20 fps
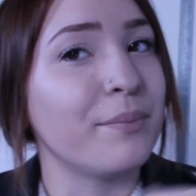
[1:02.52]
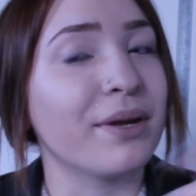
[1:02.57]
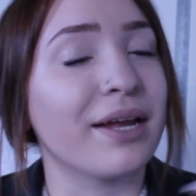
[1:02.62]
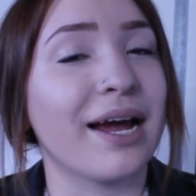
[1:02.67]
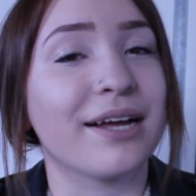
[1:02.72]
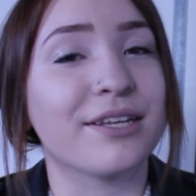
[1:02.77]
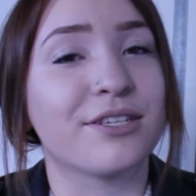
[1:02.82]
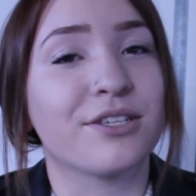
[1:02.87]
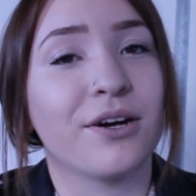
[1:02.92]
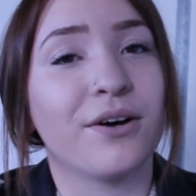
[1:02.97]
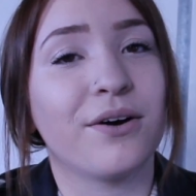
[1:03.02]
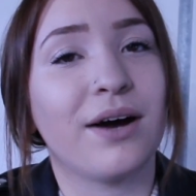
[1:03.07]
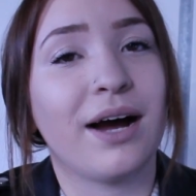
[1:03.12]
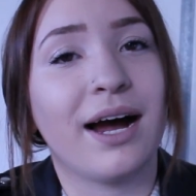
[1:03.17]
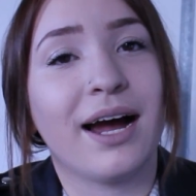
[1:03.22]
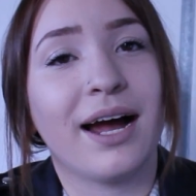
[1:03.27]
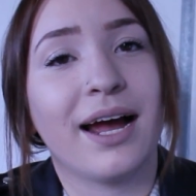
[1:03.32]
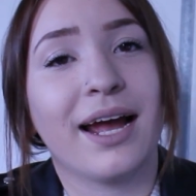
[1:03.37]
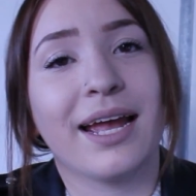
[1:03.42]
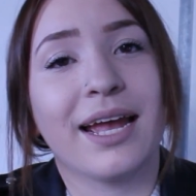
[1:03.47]
But yeah, so
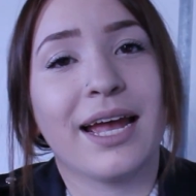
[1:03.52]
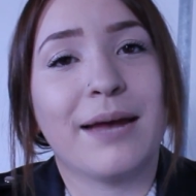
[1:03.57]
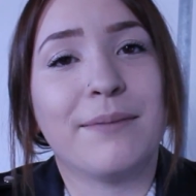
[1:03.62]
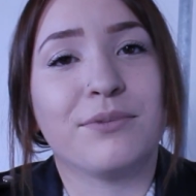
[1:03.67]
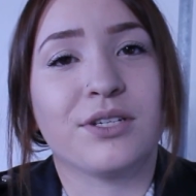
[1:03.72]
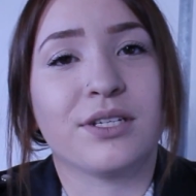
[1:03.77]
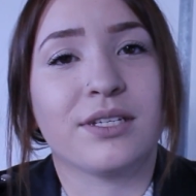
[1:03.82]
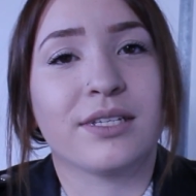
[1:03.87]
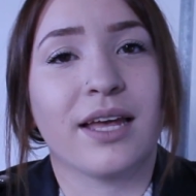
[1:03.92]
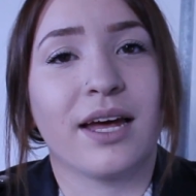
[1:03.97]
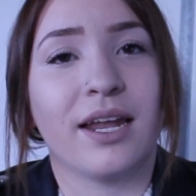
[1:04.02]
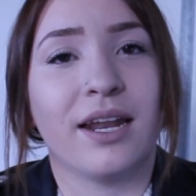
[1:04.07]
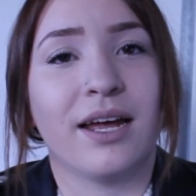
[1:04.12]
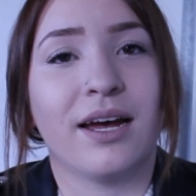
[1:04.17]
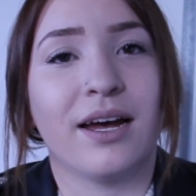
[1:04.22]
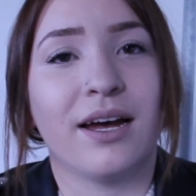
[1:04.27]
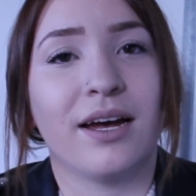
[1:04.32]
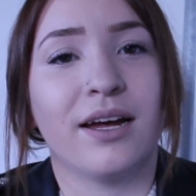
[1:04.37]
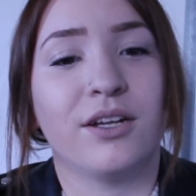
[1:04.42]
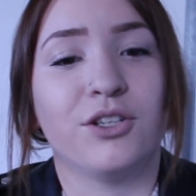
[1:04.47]
I am just
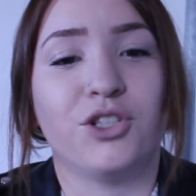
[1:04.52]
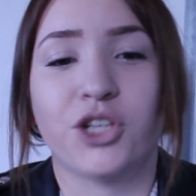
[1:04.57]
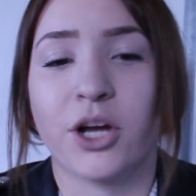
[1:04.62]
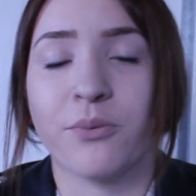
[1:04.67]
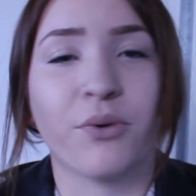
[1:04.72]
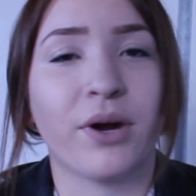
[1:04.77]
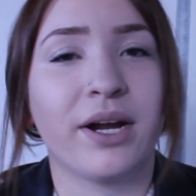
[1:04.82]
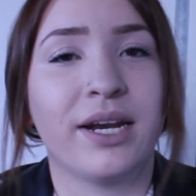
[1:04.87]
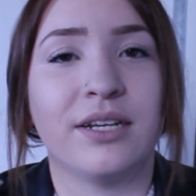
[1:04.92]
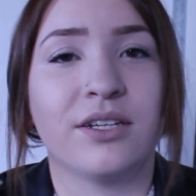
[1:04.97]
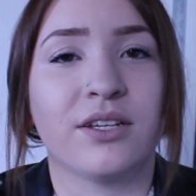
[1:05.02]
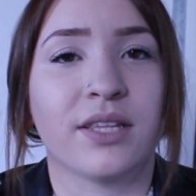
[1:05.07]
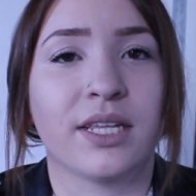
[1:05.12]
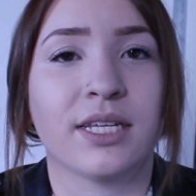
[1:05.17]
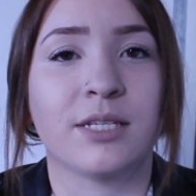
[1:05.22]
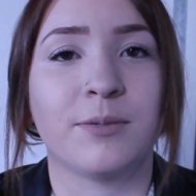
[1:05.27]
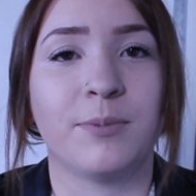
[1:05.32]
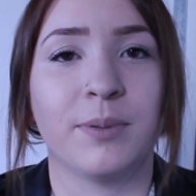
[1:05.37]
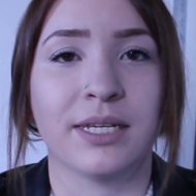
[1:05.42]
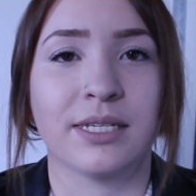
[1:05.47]
gonna jump right into
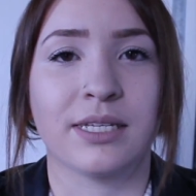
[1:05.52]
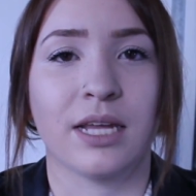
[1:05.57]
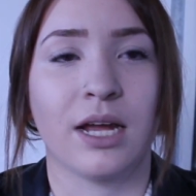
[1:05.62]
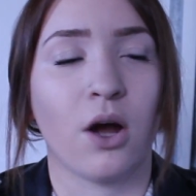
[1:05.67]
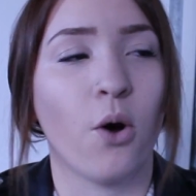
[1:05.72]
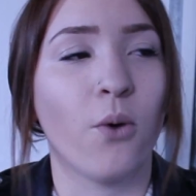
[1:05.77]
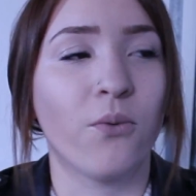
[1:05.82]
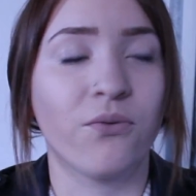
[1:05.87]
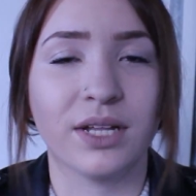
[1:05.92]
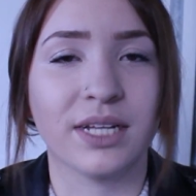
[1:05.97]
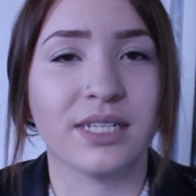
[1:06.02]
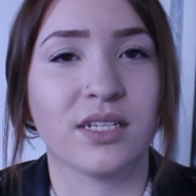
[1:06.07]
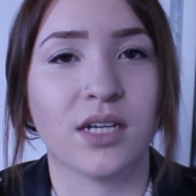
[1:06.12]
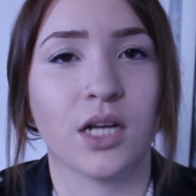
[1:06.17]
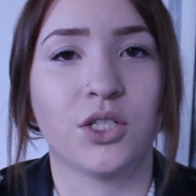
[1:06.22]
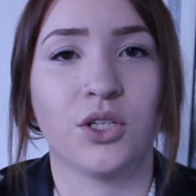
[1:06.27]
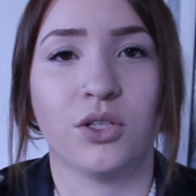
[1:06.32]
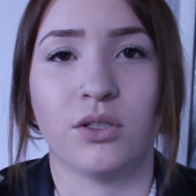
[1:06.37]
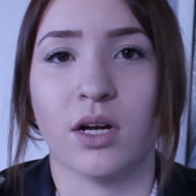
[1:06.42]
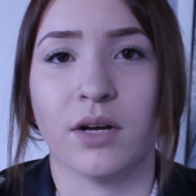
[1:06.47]
this because hopefully it's
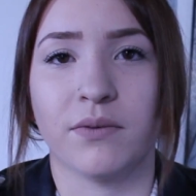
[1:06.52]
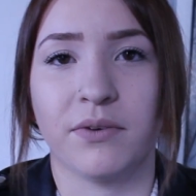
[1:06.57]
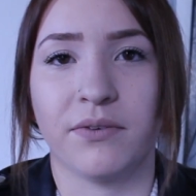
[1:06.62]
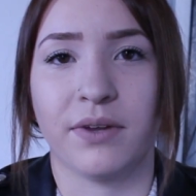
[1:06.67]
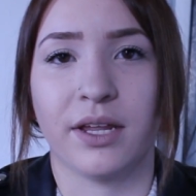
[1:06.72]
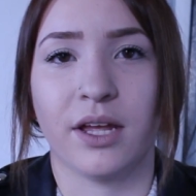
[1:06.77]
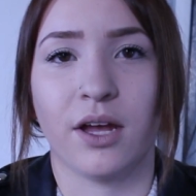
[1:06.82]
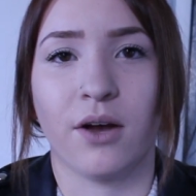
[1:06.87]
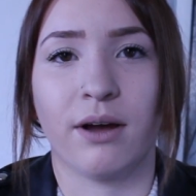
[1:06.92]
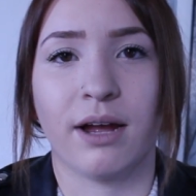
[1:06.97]
not too long of a video.